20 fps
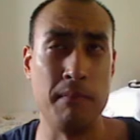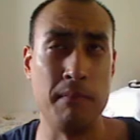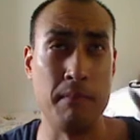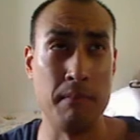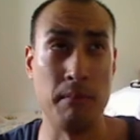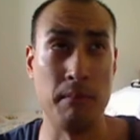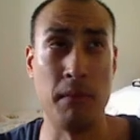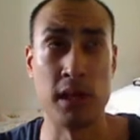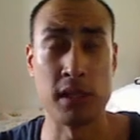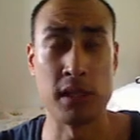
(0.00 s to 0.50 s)

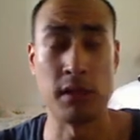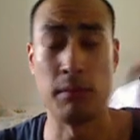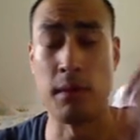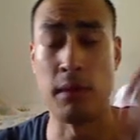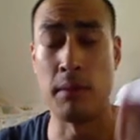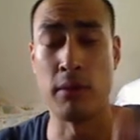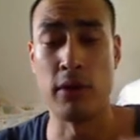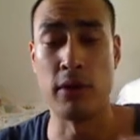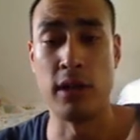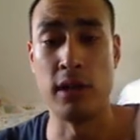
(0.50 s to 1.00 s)
muscle
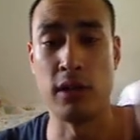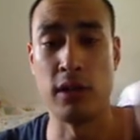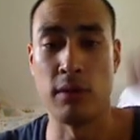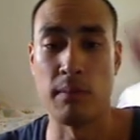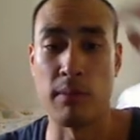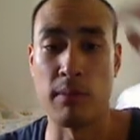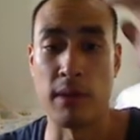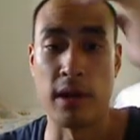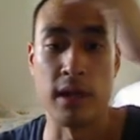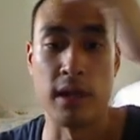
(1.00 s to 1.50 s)
memory in your
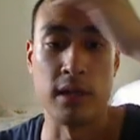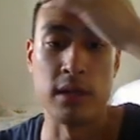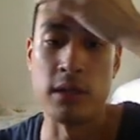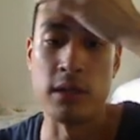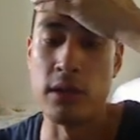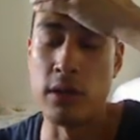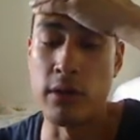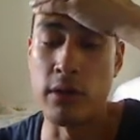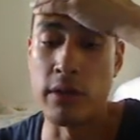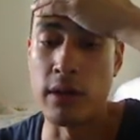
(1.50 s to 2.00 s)
brain to
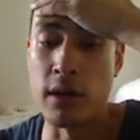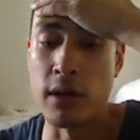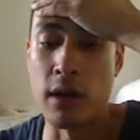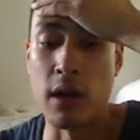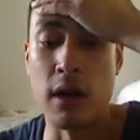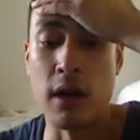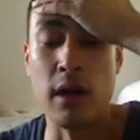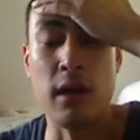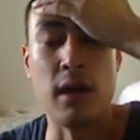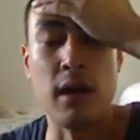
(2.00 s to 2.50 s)
know that,
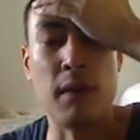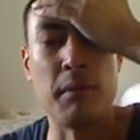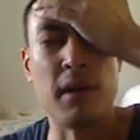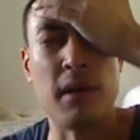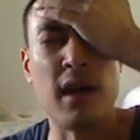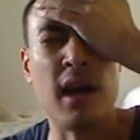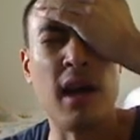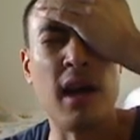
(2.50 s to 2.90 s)
alright, I'm going to have